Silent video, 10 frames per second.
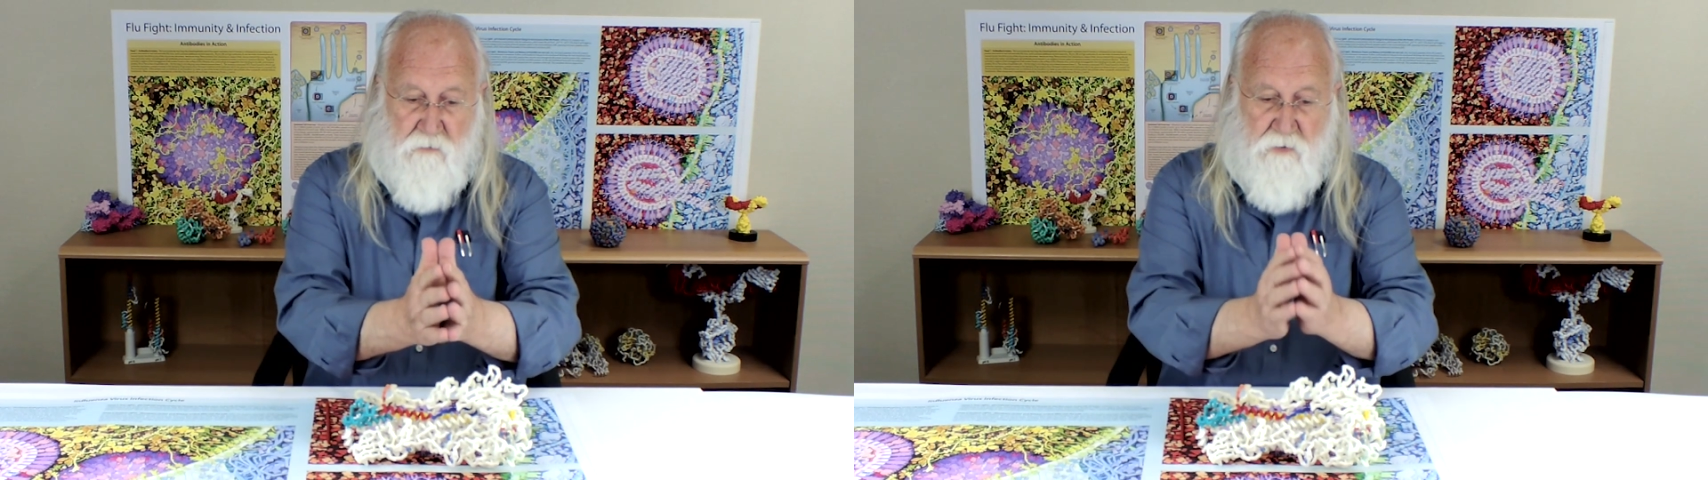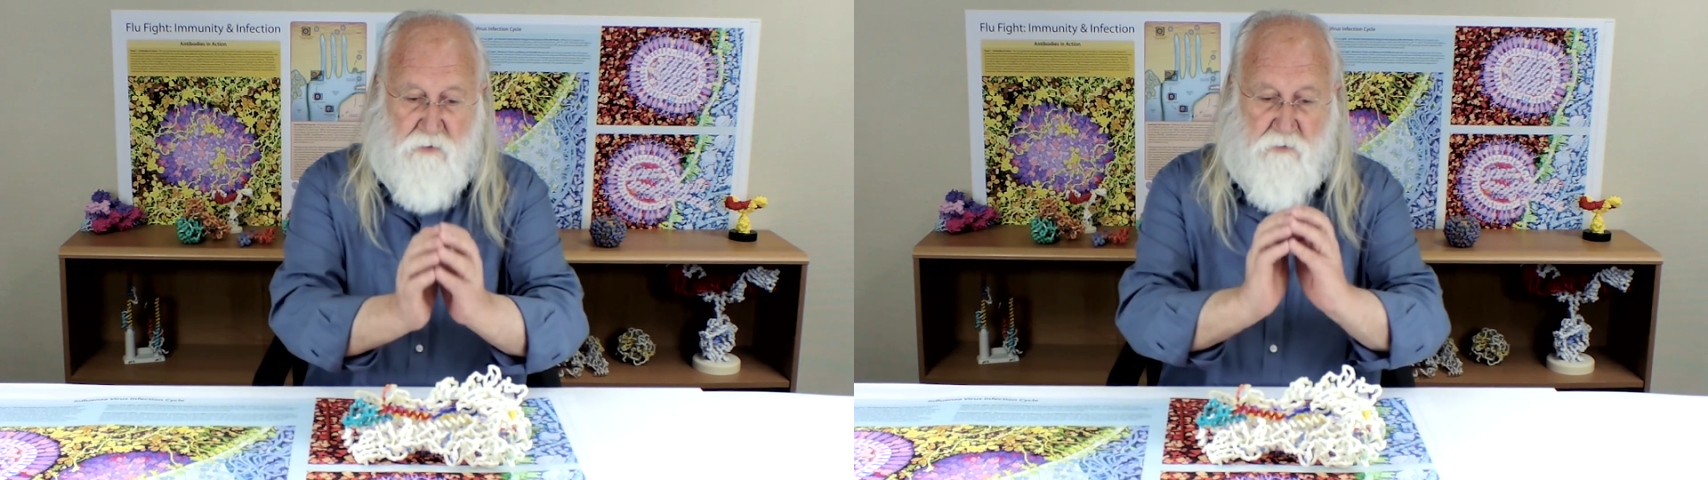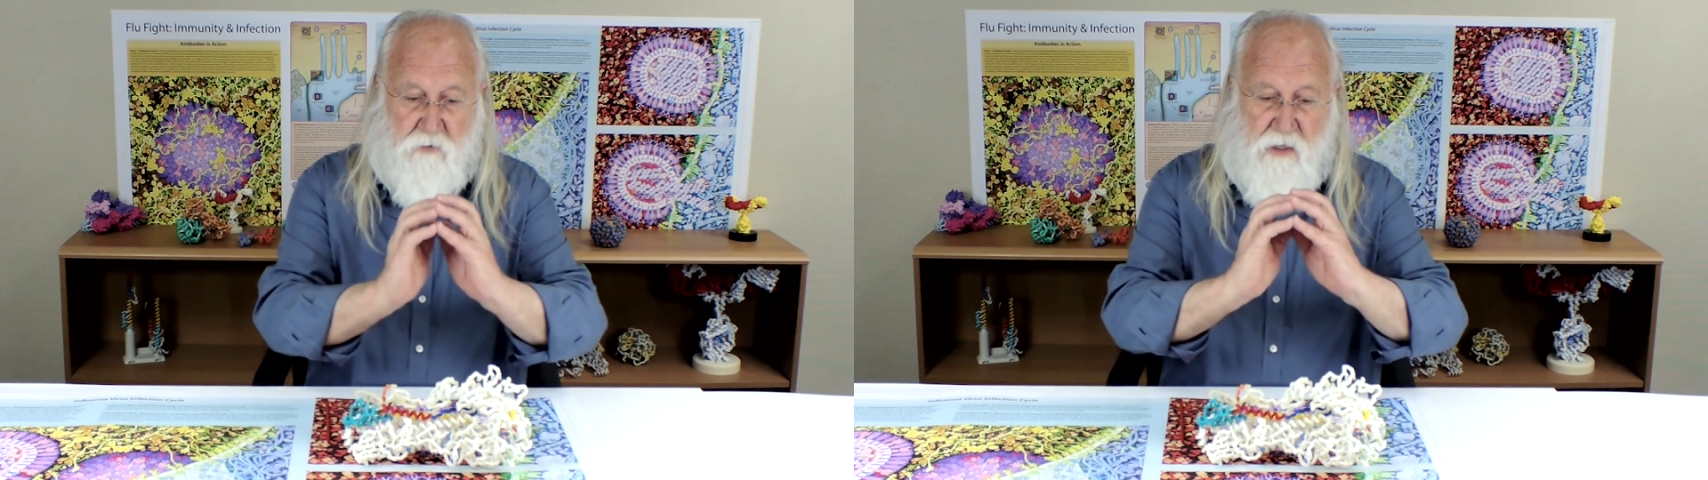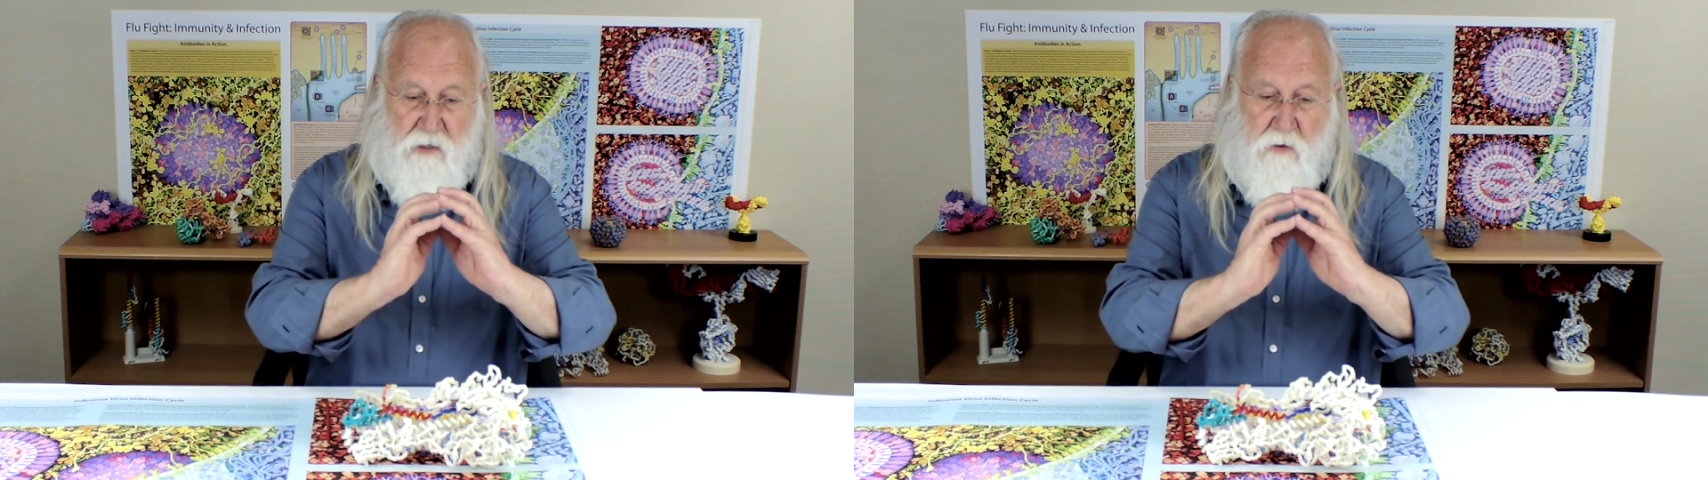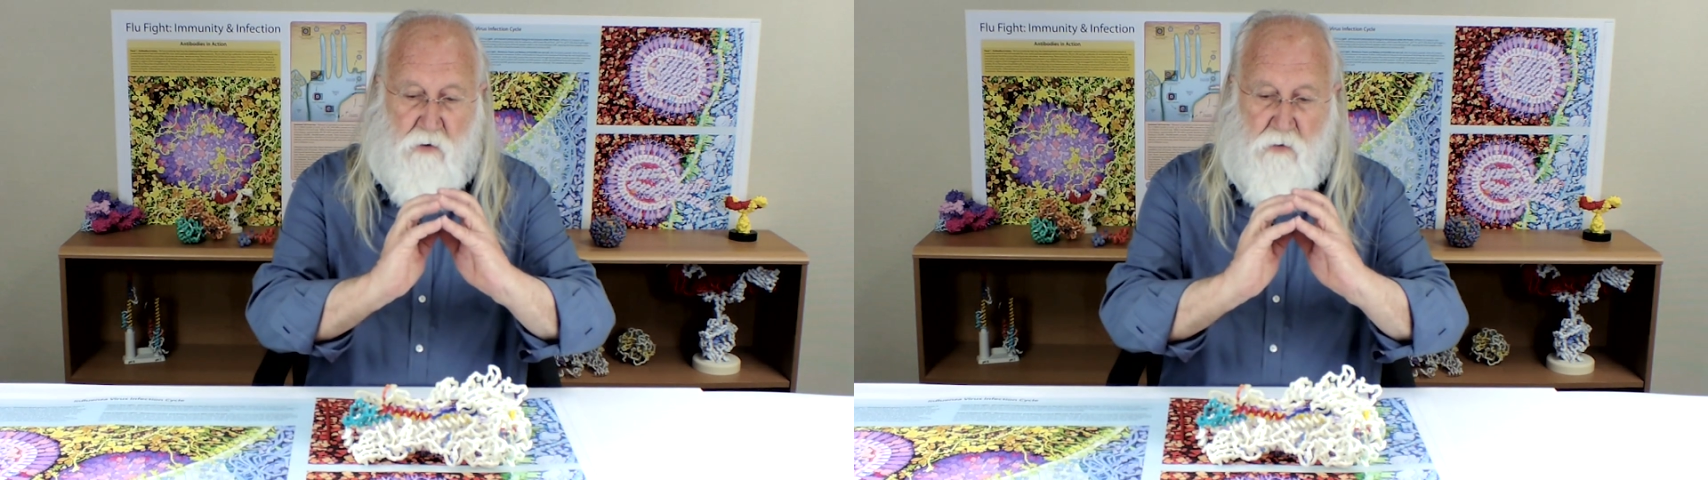which will
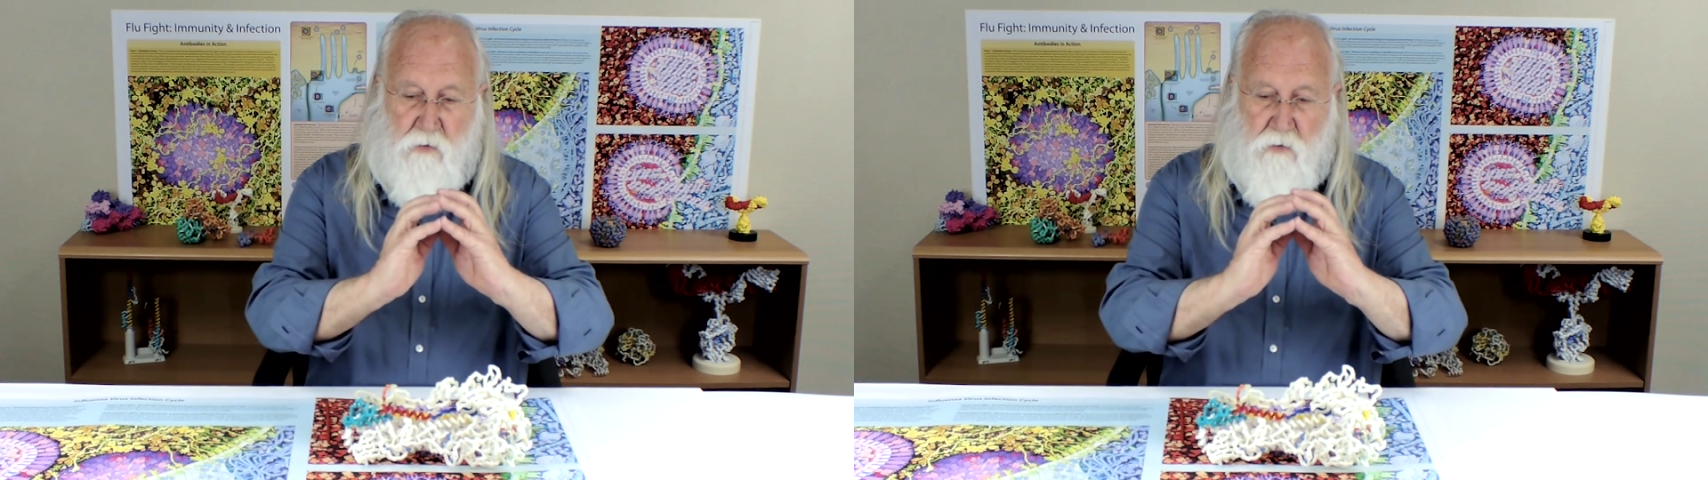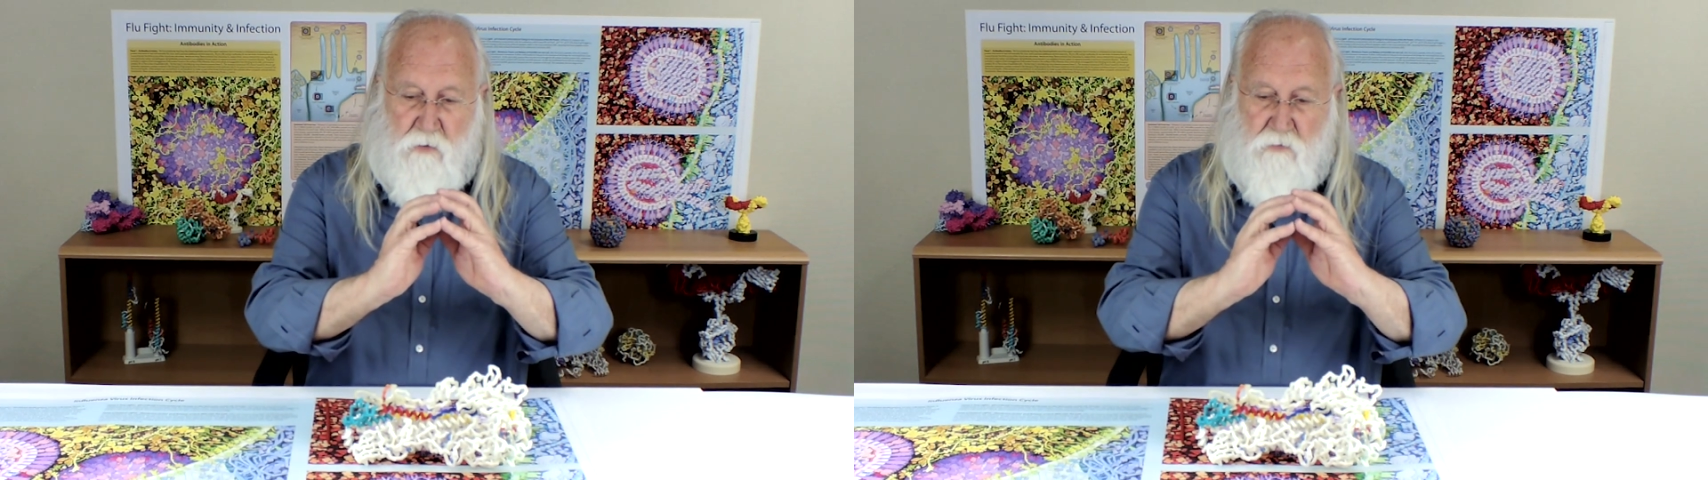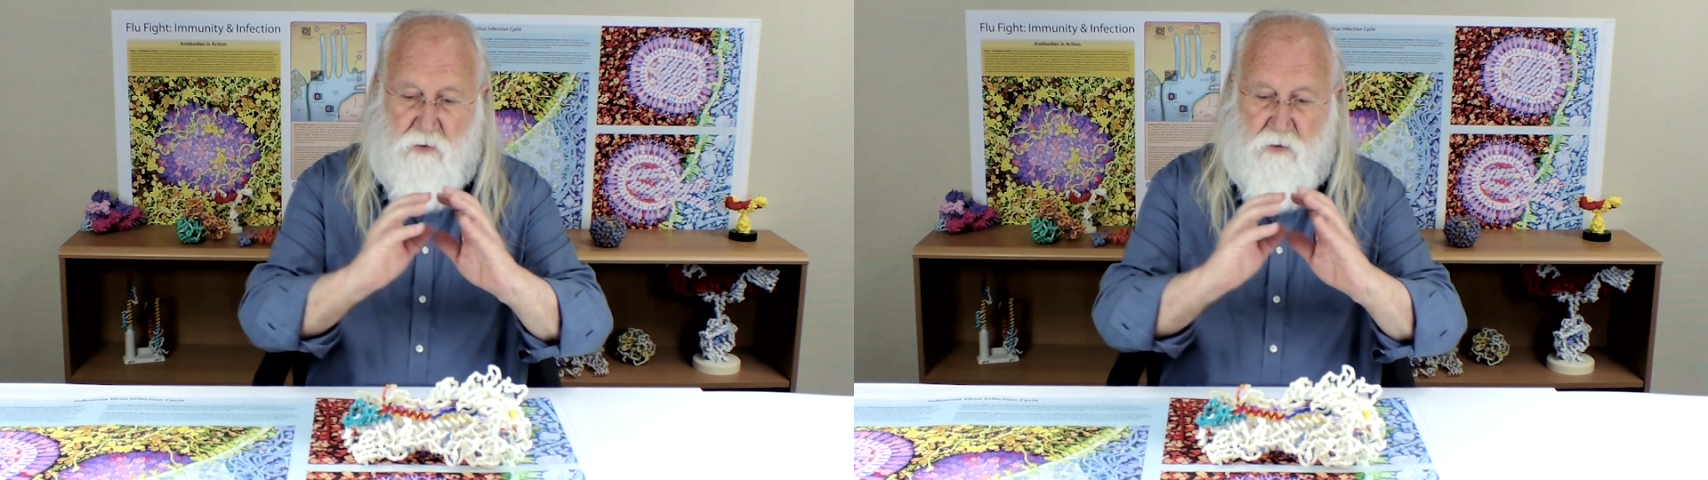create a hole